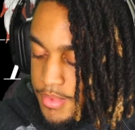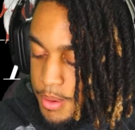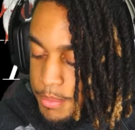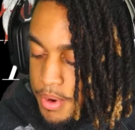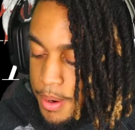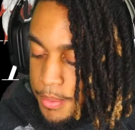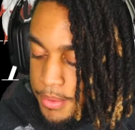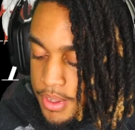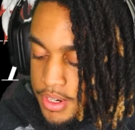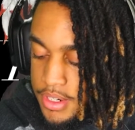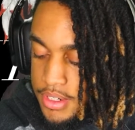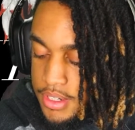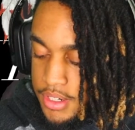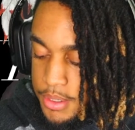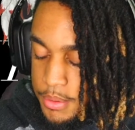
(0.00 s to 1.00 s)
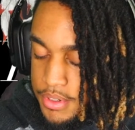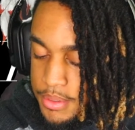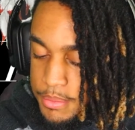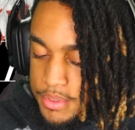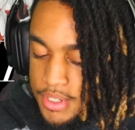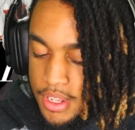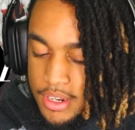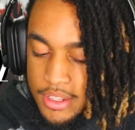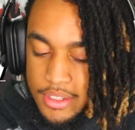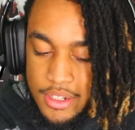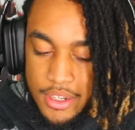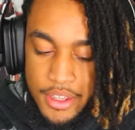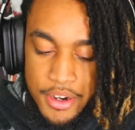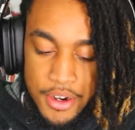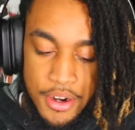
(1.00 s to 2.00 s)
Probably gonna have to tinker with some settings
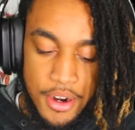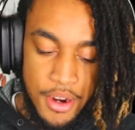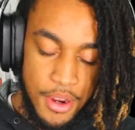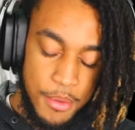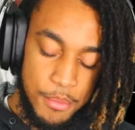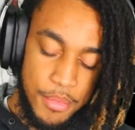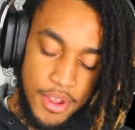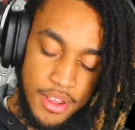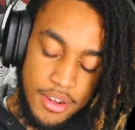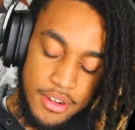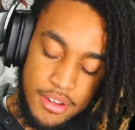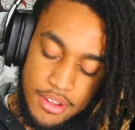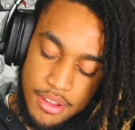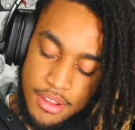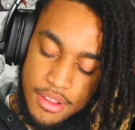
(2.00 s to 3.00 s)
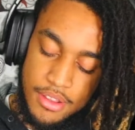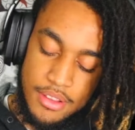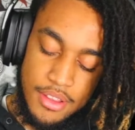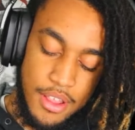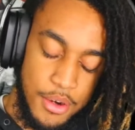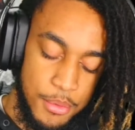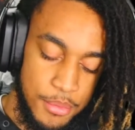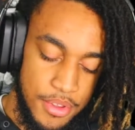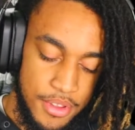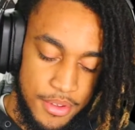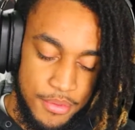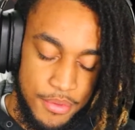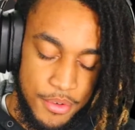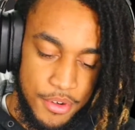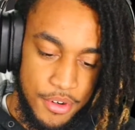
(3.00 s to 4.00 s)
later, but that'll be
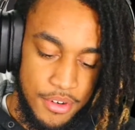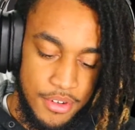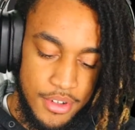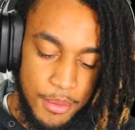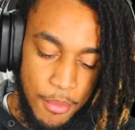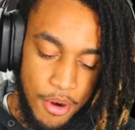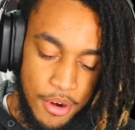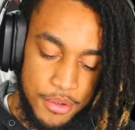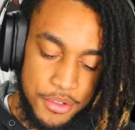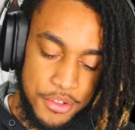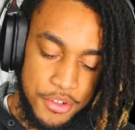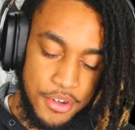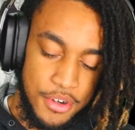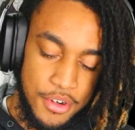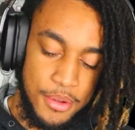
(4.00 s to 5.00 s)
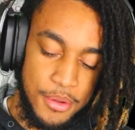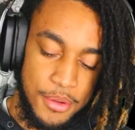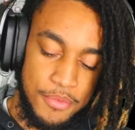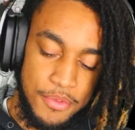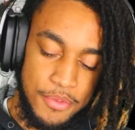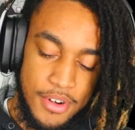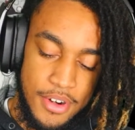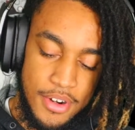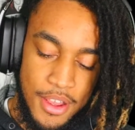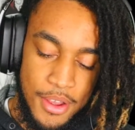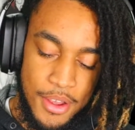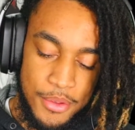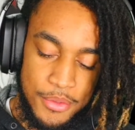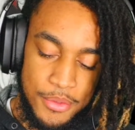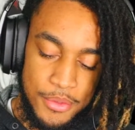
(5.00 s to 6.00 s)
for tomorrow's stream. For
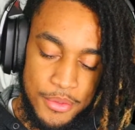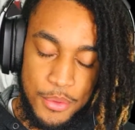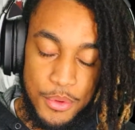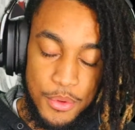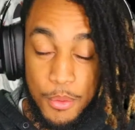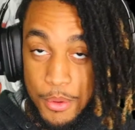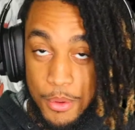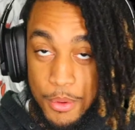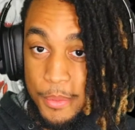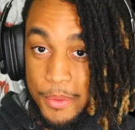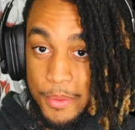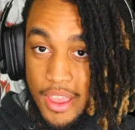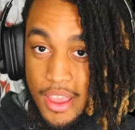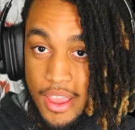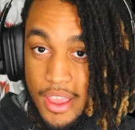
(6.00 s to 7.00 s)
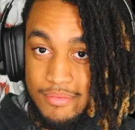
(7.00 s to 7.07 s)
now, we're gonna work with what we got.